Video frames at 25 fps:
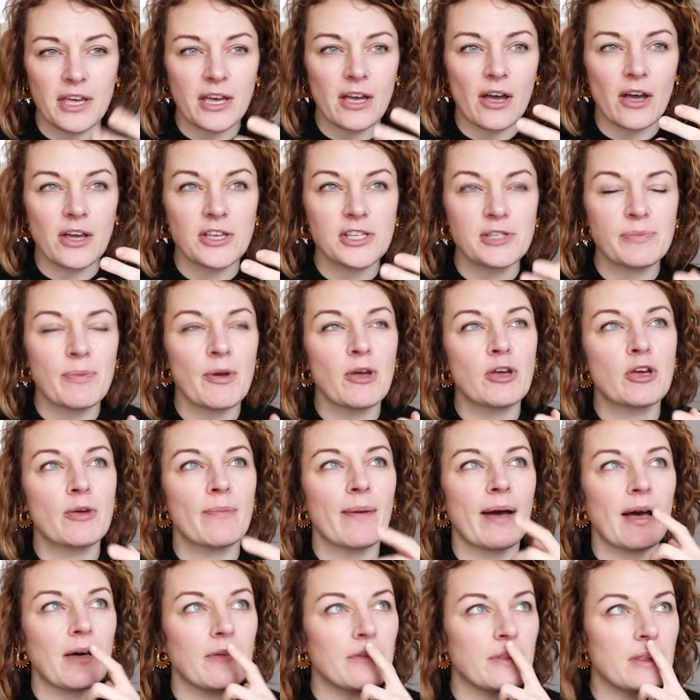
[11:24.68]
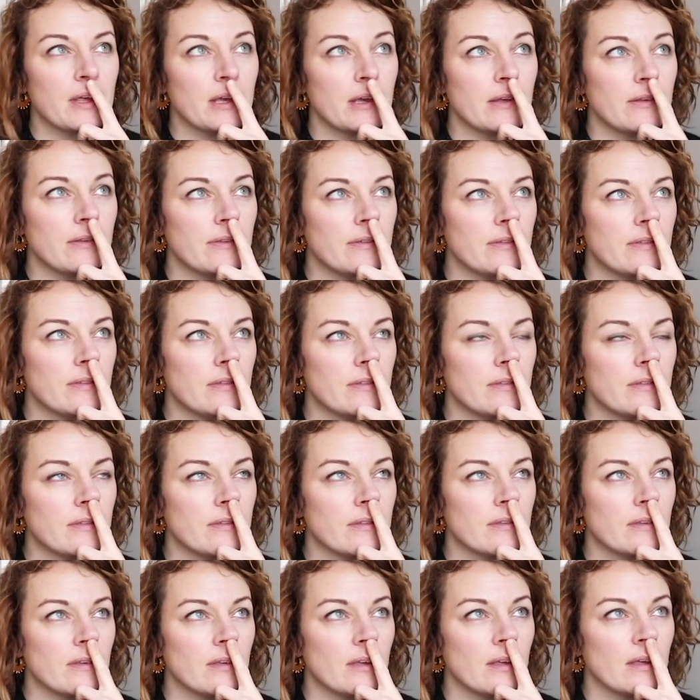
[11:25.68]
I spoke about this
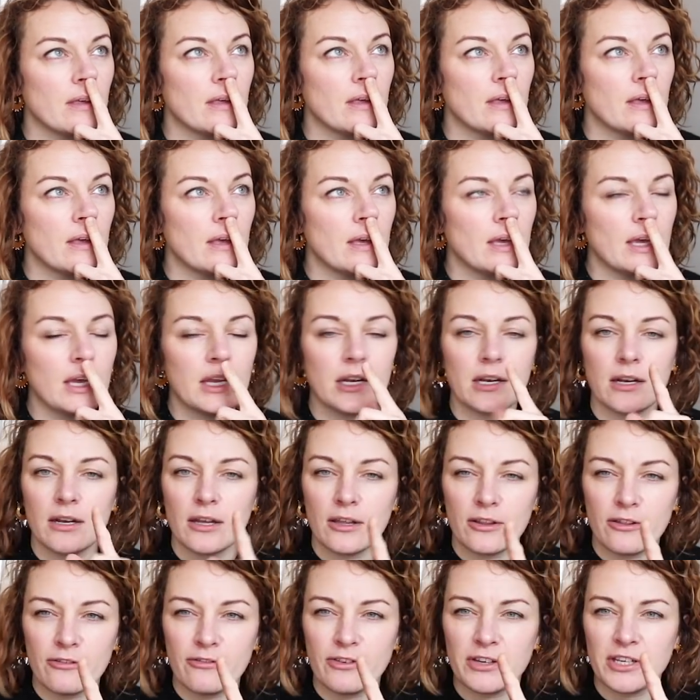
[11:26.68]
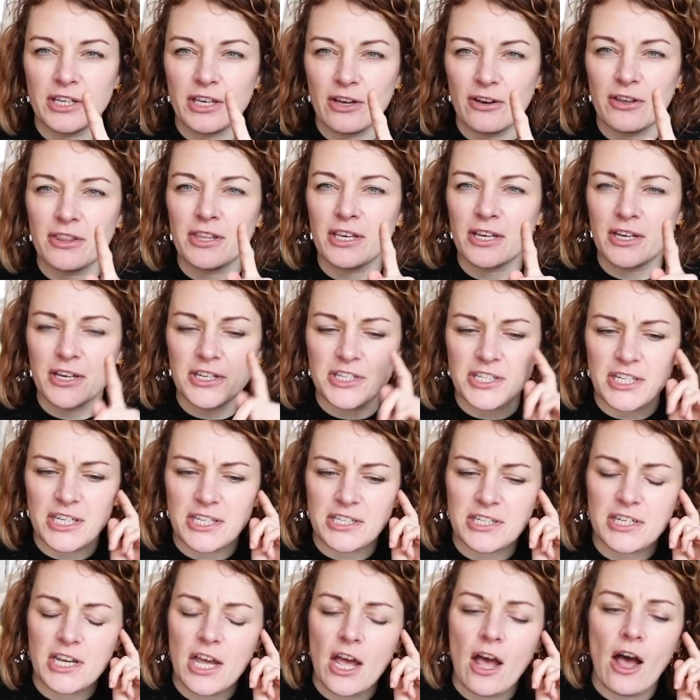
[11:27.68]
in another video, I think I
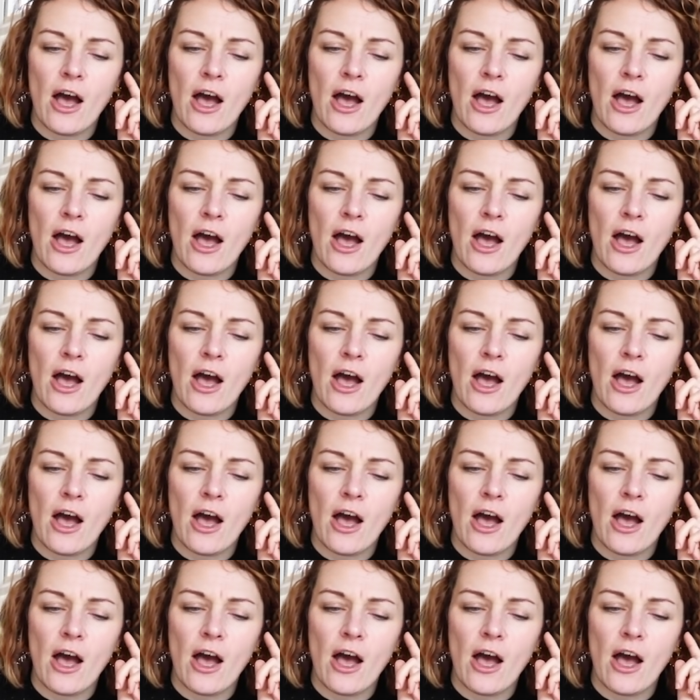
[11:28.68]
did.